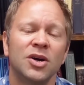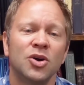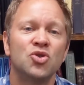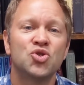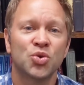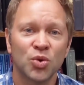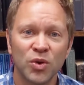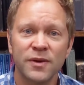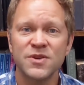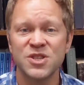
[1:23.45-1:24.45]
who
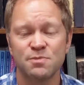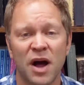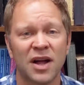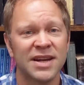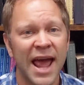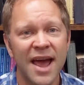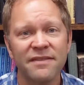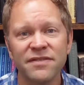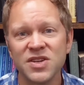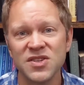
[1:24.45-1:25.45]
truly respond to
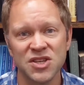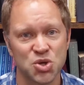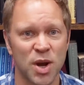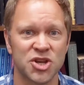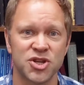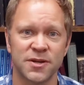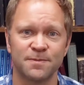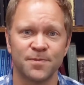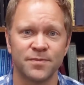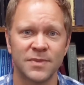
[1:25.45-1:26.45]
every situation
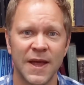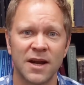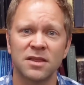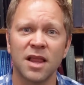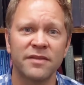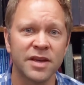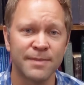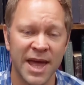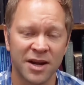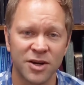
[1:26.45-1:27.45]
in a loving
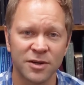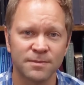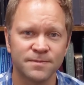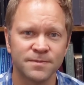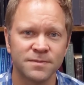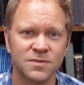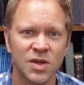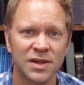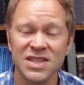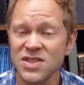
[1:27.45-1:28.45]
manner.
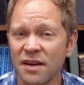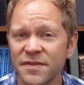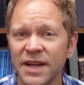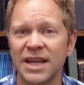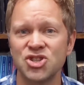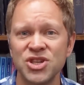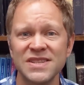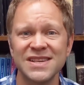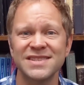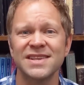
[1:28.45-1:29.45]
Let's not forget,
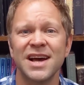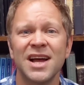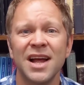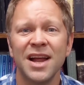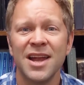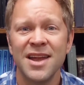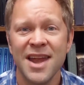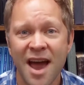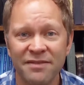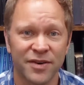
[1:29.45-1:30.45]
Jesus
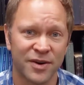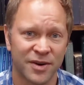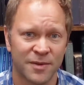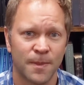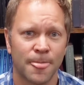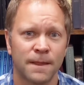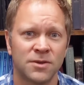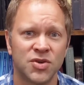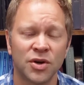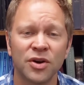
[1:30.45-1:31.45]
never
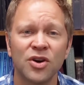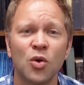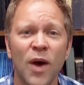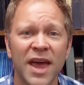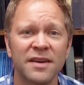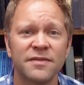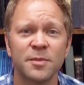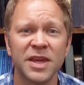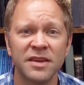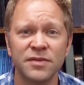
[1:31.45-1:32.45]
turned away from
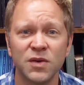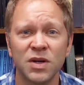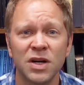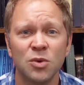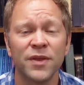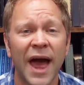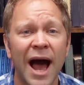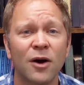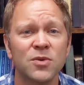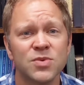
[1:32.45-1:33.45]
evil
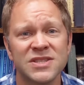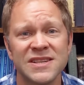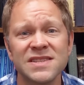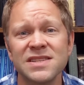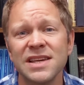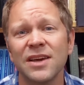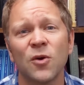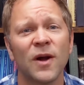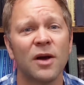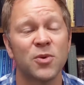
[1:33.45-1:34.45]
without resisting
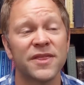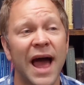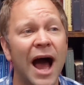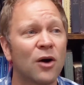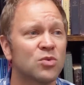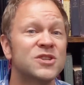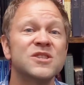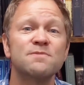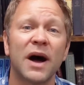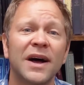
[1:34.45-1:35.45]
or without
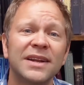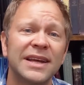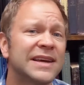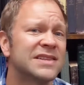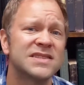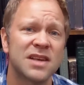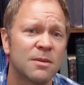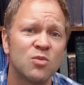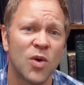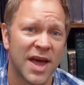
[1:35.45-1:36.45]
responding in
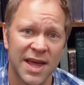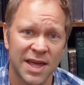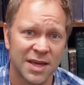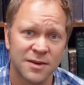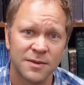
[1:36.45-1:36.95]
some way.